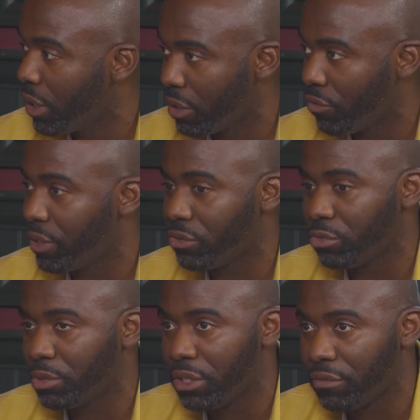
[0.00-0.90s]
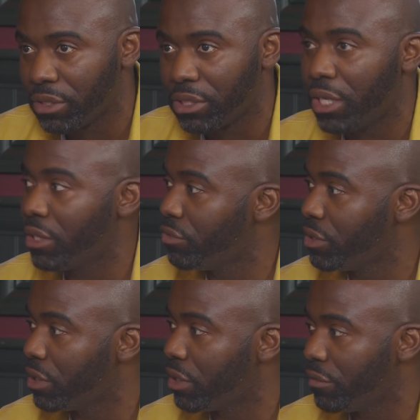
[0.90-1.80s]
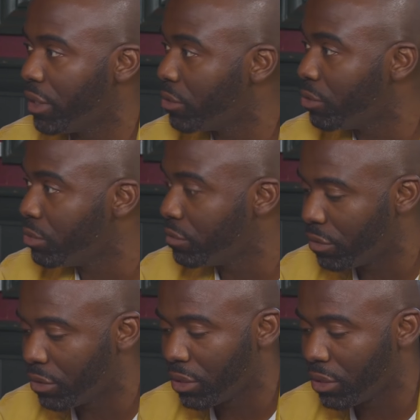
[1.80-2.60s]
and the rest will be even stay in the reserve and they'll move on.